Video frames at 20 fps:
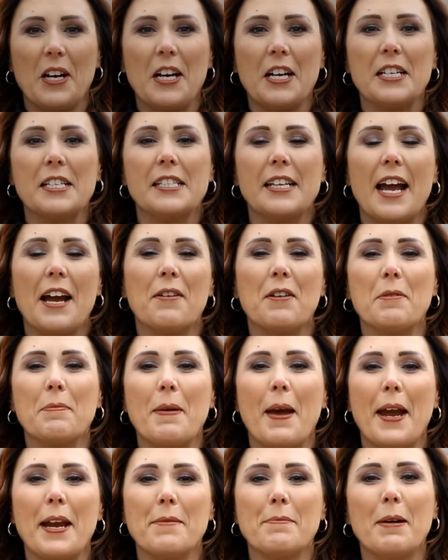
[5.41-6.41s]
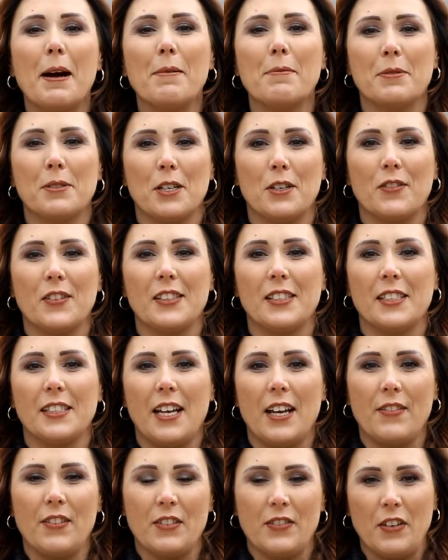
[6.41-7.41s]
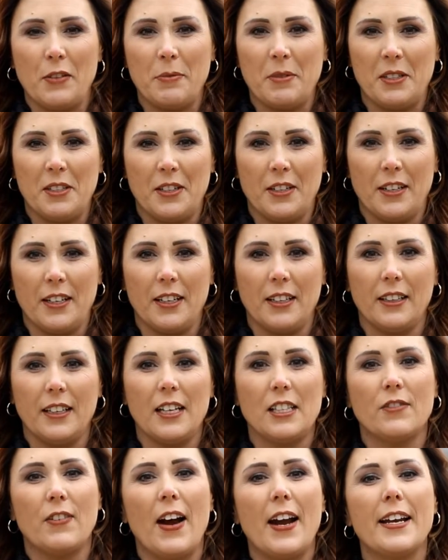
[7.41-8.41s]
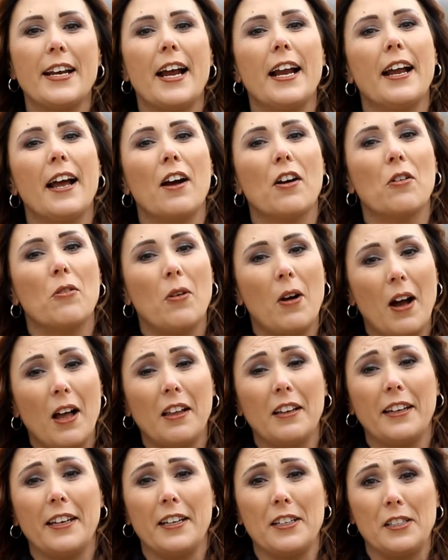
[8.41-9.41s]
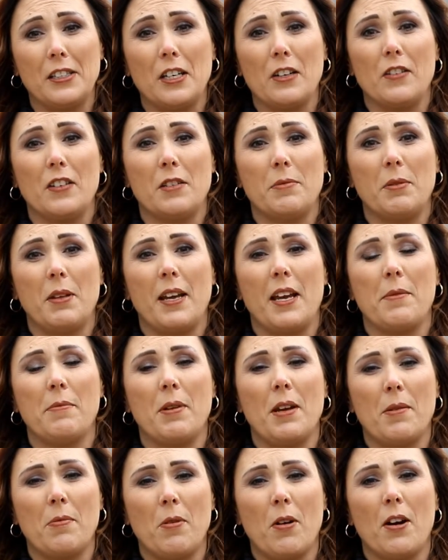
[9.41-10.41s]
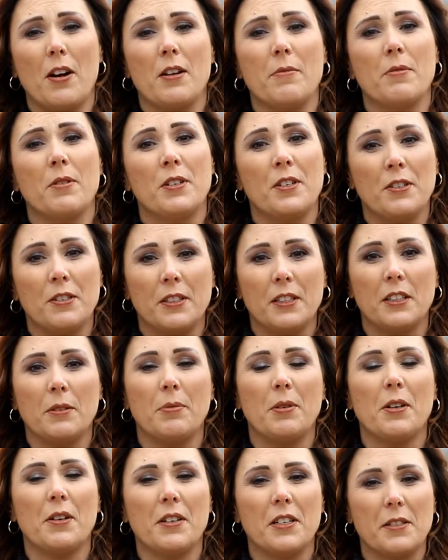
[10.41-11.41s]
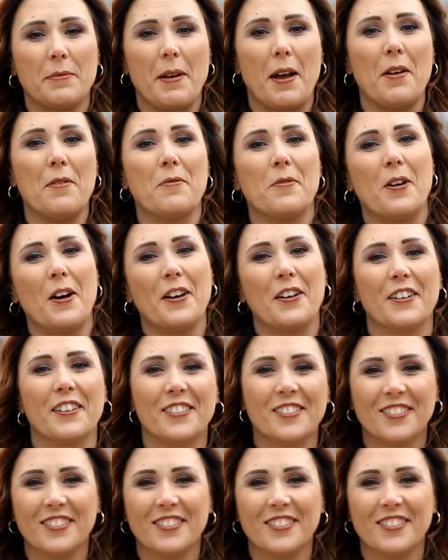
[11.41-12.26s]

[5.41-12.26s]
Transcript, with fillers: on site with Payne Pump Service in Davisville, Missouri. Let's find out how quality and service play a big part in producing the purest mountain water.